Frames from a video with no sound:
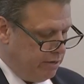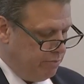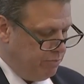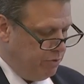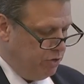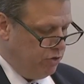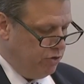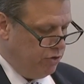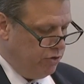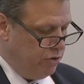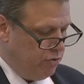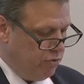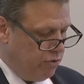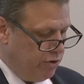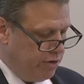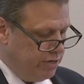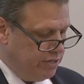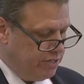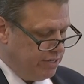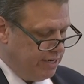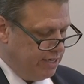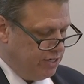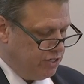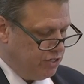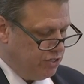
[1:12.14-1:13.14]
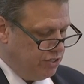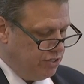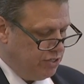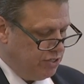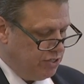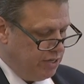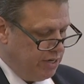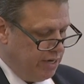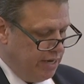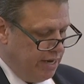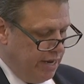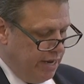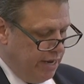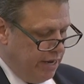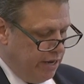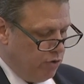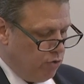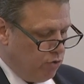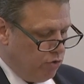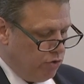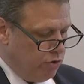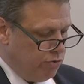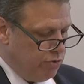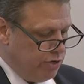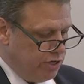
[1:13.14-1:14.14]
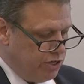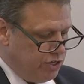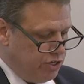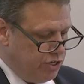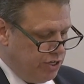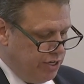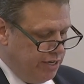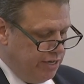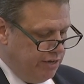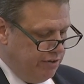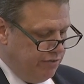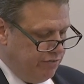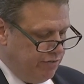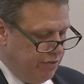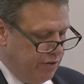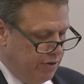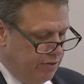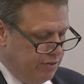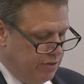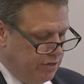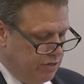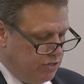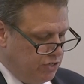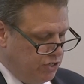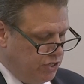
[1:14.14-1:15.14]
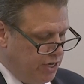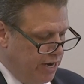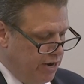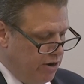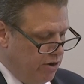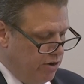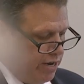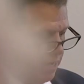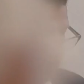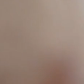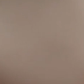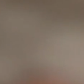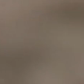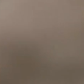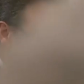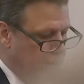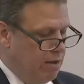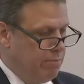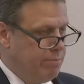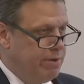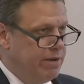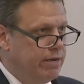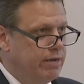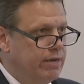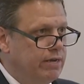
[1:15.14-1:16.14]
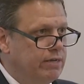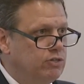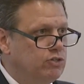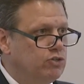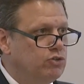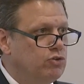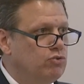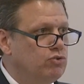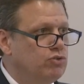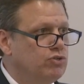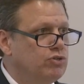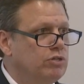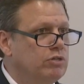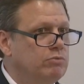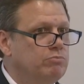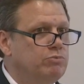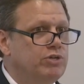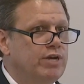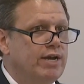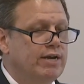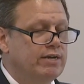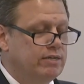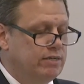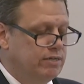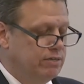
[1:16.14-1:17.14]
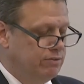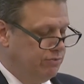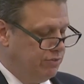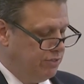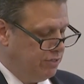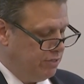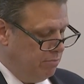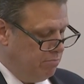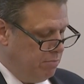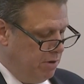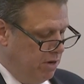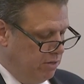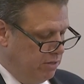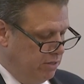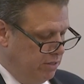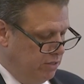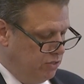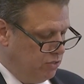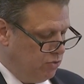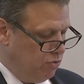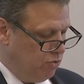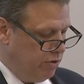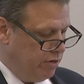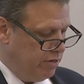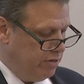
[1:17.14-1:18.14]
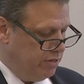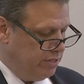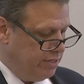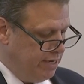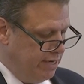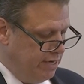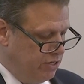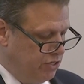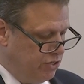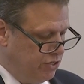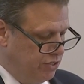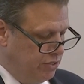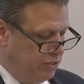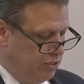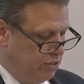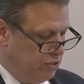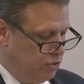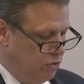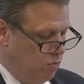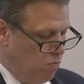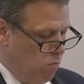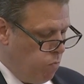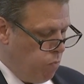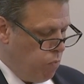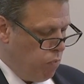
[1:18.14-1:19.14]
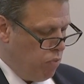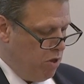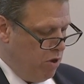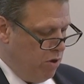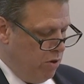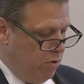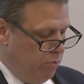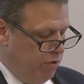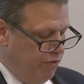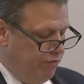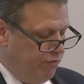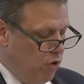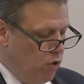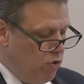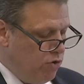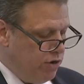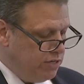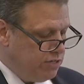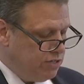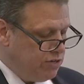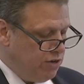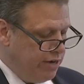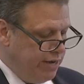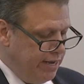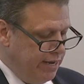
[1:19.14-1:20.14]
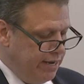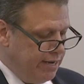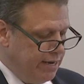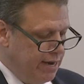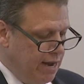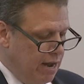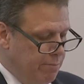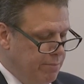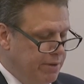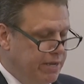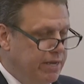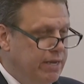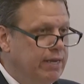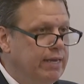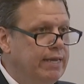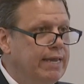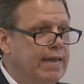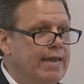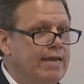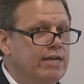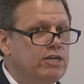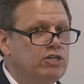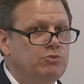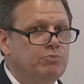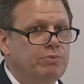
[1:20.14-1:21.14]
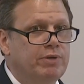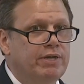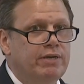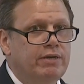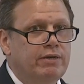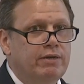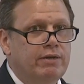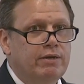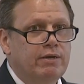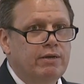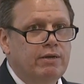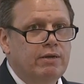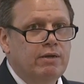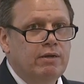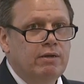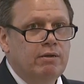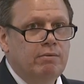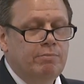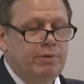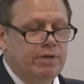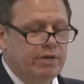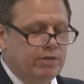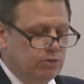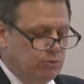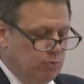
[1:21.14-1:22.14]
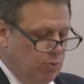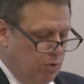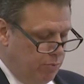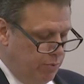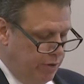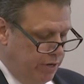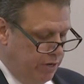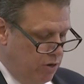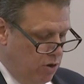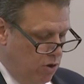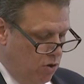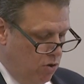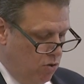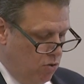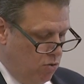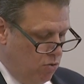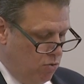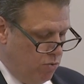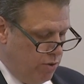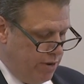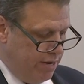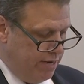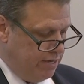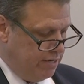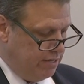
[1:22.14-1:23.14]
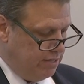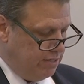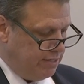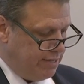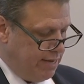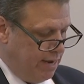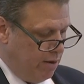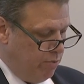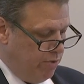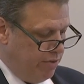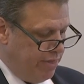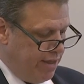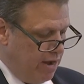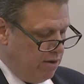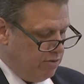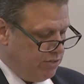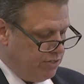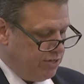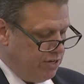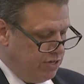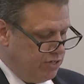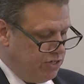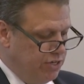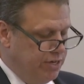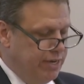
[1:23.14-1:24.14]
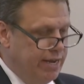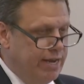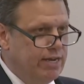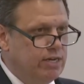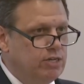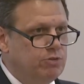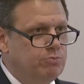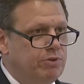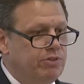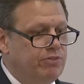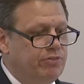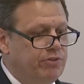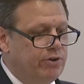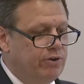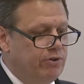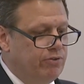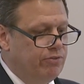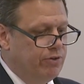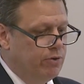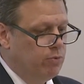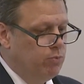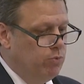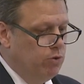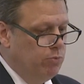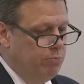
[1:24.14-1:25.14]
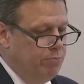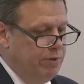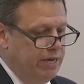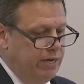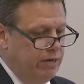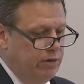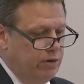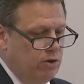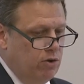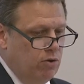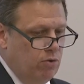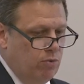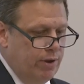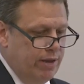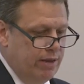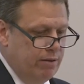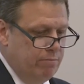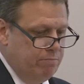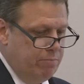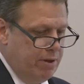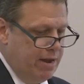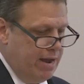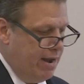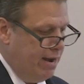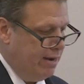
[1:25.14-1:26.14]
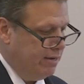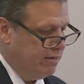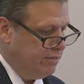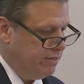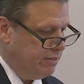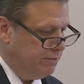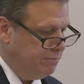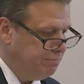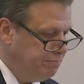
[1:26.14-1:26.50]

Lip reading: community organizations in order to achieve the shared economic and social objectives among these organizations. We focus on economic engagement because what we know is that without such engagement, there will be no impact.